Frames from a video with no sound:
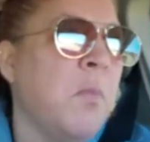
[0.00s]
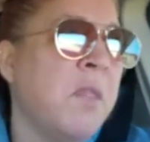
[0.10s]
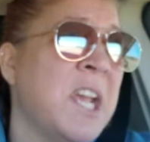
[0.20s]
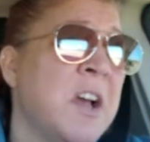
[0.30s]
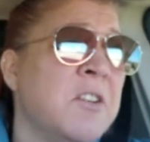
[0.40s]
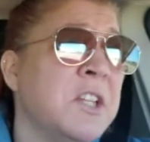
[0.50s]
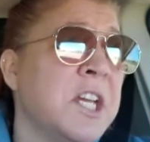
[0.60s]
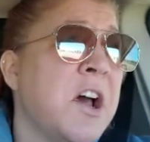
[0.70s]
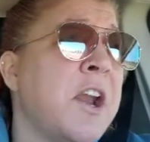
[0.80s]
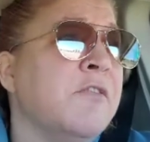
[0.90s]
Like, I'll
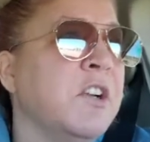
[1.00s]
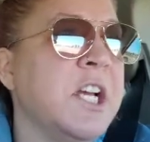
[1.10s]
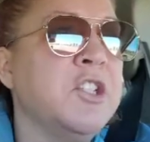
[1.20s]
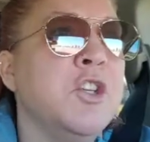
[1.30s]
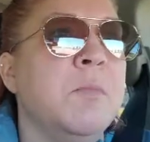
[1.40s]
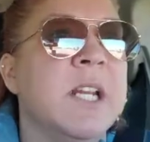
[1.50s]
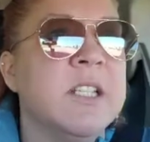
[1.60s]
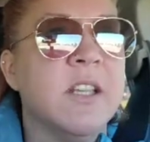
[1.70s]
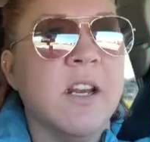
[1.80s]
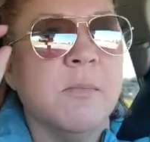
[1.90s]
click on it for like two
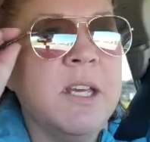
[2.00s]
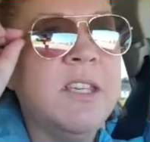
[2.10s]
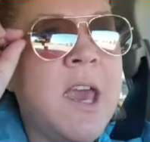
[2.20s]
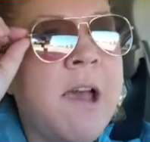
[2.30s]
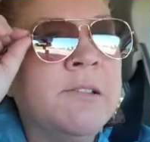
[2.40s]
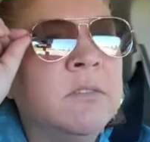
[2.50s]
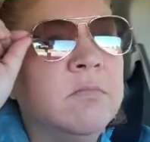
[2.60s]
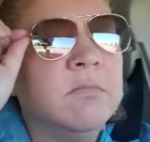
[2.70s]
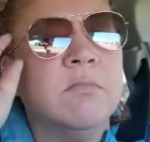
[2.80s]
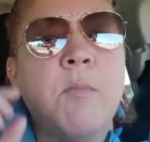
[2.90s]
minutes and then I'm like, yeah,
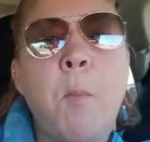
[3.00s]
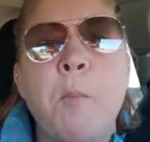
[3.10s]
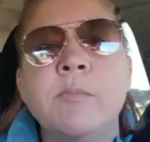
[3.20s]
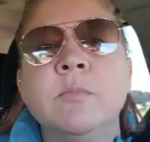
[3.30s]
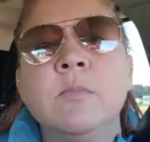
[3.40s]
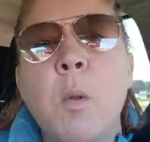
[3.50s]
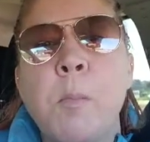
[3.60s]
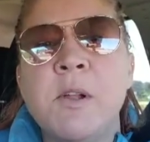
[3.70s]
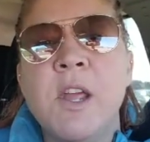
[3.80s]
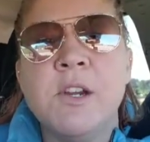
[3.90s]
mm-hmm.
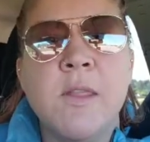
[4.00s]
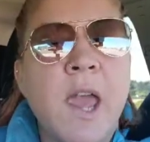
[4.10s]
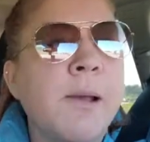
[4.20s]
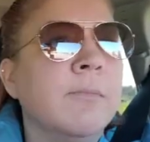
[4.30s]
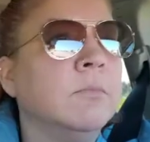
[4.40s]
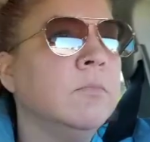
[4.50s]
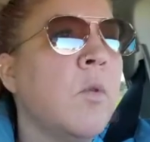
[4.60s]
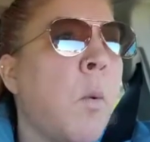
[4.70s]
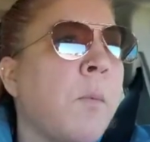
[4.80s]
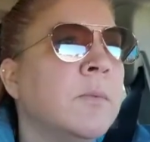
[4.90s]
Been there, done that.
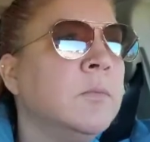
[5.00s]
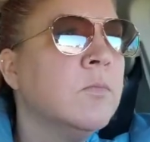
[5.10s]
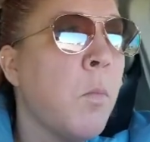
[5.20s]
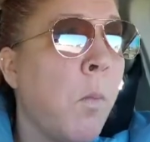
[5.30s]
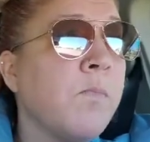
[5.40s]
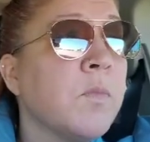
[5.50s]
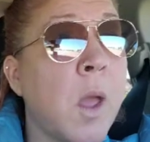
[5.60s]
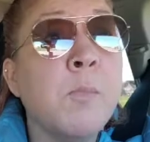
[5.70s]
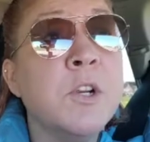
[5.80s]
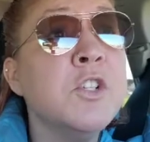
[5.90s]

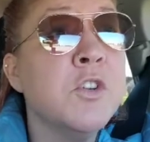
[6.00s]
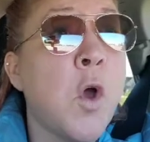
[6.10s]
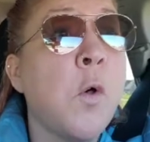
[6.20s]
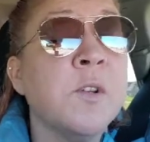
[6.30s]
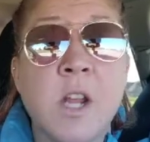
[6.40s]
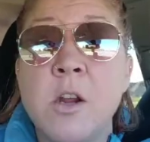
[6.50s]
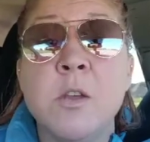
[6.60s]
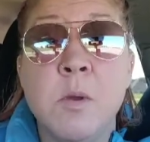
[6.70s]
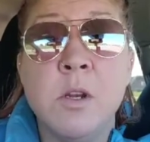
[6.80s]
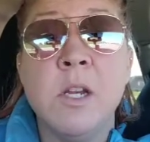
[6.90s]
I'm pretty sure the whole entire
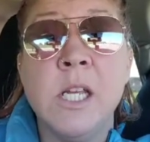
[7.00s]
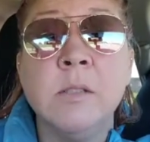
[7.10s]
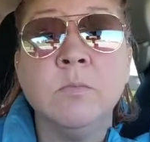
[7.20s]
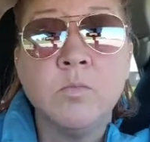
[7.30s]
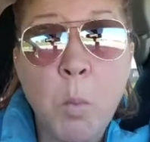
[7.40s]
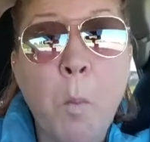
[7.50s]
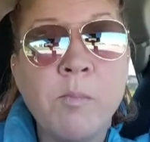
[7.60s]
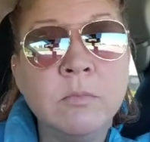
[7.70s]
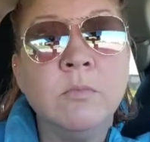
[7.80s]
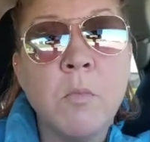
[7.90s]
community
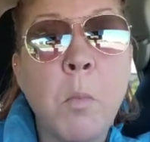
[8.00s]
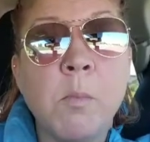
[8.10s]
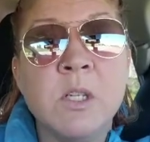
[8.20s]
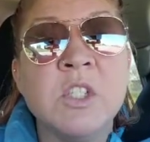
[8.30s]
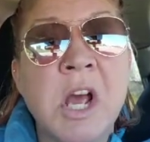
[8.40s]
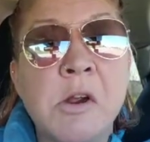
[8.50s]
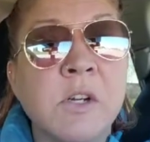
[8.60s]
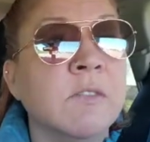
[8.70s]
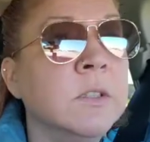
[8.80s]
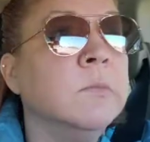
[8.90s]
is tired
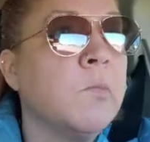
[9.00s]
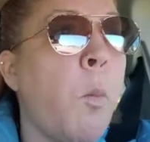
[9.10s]
of it.